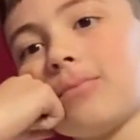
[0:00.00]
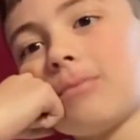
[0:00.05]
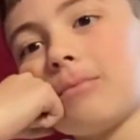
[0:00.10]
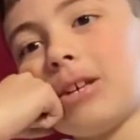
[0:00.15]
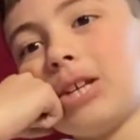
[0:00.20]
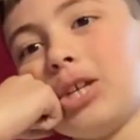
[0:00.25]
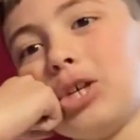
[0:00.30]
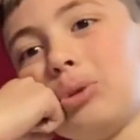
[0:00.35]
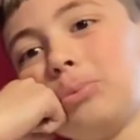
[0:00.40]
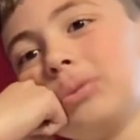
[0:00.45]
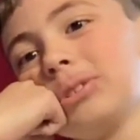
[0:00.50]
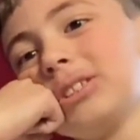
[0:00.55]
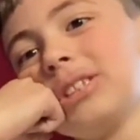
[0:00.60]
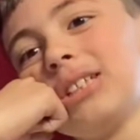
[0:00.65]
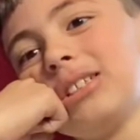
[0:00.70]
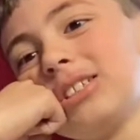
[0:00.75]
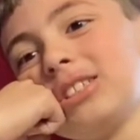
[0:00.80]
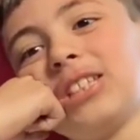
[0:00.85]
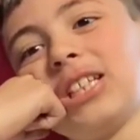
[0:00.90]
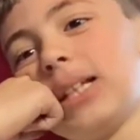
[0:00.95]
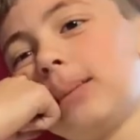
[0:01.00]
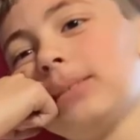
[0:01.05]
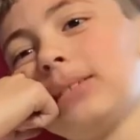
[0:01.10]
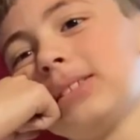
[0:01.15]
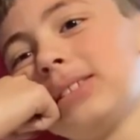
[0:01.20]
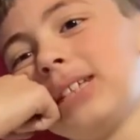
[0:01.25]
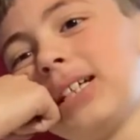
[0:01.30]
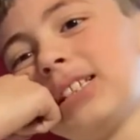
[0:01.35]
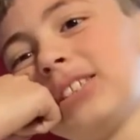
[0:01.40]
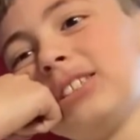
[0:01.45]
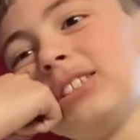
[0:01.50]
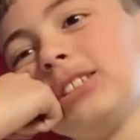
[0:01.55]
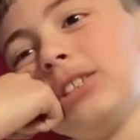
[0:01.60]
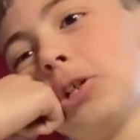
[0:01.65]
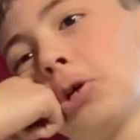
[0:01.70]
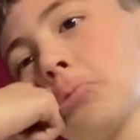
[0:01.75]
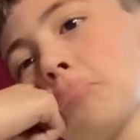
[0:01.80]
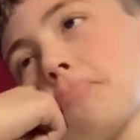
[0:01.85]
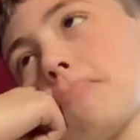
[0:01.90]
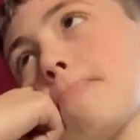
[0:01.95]
The humor stayed the same since last
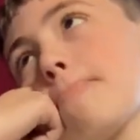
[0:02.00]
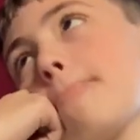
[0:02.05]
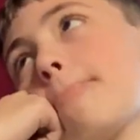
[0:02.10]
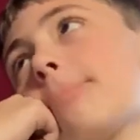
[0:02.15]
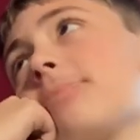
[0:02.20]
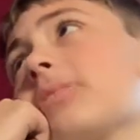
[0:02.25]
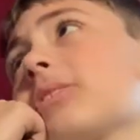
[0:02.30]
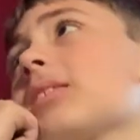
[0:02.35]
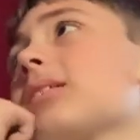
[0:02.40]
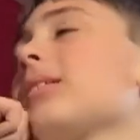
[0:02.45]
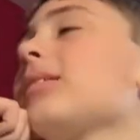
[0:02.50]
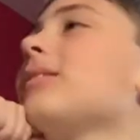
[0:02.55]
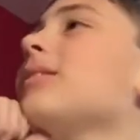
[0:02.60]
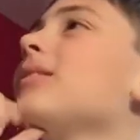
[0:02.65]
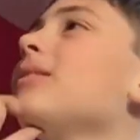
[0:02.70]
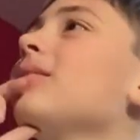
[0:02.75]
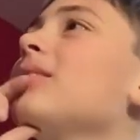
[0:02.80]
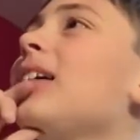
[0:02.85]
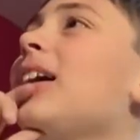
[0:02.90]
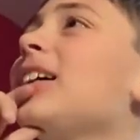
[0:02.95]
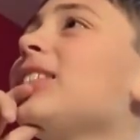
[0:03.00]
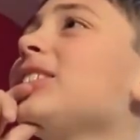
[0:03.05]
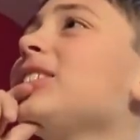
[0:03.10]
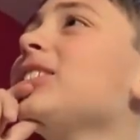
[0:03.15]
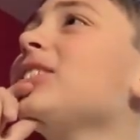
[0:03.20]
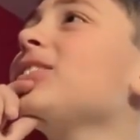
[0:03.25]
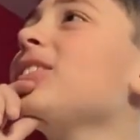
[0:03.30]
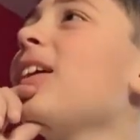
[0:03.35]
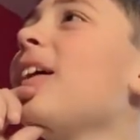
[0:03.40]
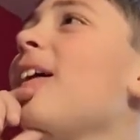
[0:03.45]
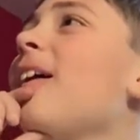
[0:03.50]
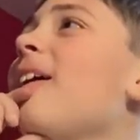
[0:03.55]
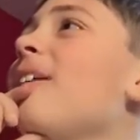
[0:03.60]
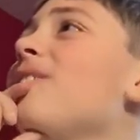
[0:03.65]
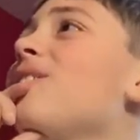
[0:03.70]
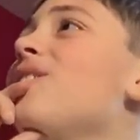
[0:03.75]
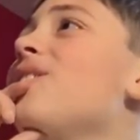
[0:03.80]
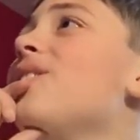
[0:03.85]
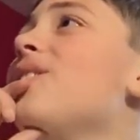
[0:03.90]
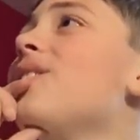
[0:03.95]
year. Last year,
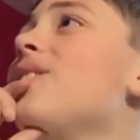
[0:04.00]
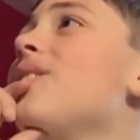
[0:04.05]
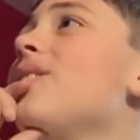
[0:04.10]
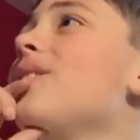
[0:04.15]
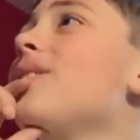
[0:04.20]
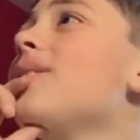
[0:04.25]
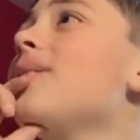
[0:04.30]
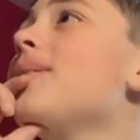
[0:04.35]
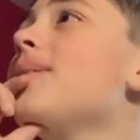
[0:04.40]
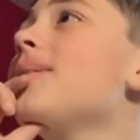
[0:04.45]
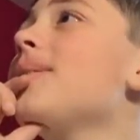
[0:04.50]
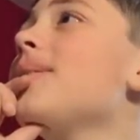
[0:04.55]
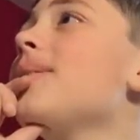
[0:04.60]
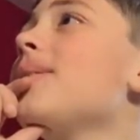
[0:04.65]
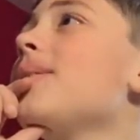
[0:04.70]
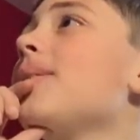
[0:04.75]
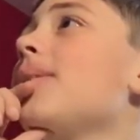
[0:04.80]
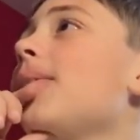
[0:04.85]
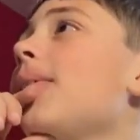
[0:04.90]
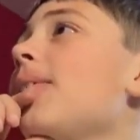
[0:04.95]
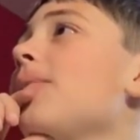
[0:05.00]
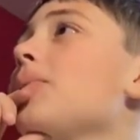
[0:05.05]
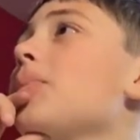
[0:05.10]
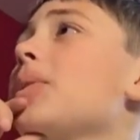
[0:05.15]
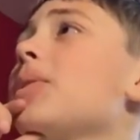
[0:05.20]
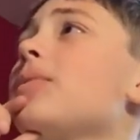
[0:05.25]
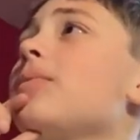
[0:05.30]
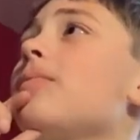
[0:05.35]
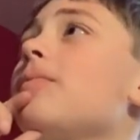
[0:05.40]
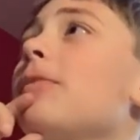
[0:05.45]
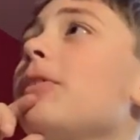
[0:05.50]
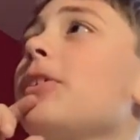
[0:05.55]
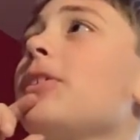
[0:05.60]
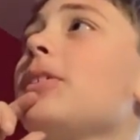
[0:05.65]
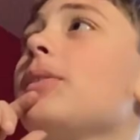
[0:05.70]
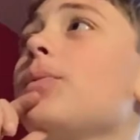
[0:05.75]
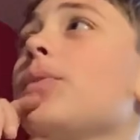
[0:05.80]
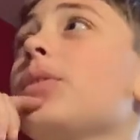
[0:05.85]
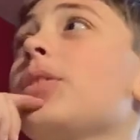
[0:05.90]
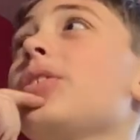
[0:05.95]
I. Well, I've been very
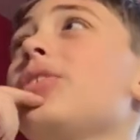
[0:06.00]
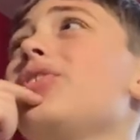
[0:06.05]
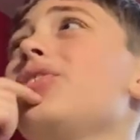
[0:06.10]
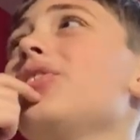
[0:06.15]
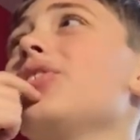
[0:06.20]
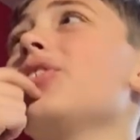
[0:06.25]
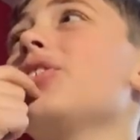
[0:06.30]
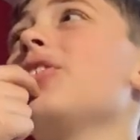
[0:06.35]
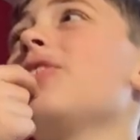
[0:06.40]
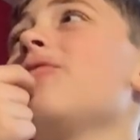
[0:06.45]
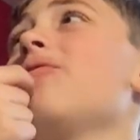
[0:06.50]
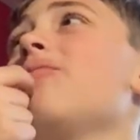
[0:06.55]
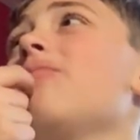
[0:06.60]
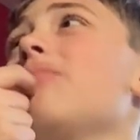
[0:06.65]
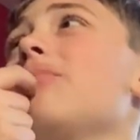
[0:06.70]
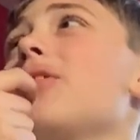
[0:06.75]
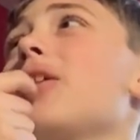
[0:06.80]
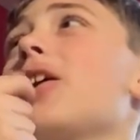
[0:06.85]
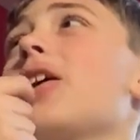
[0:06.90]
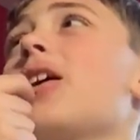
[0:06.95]
different this year. My